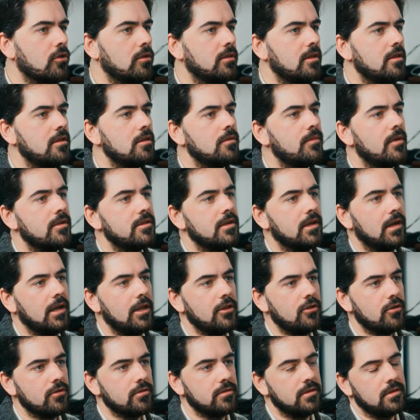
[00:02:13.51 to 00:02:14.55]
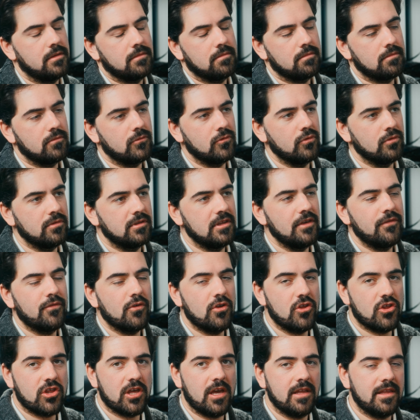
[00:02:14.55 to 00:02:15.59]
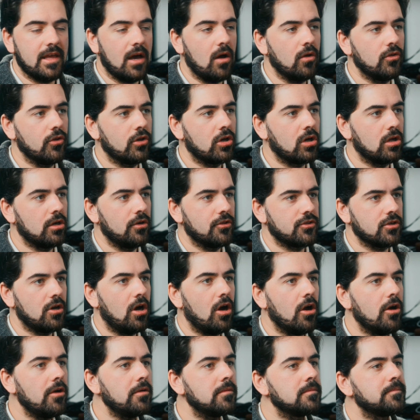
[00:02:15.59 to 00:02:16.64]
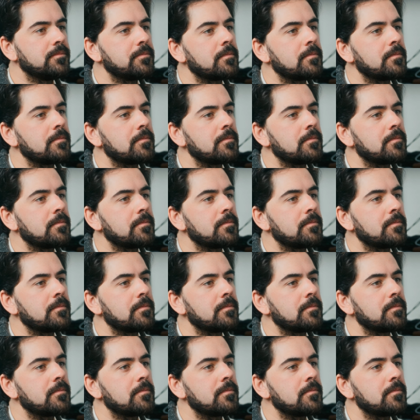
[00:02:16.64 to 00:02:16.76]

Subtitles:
And this is basically just to differentiate how the colors are.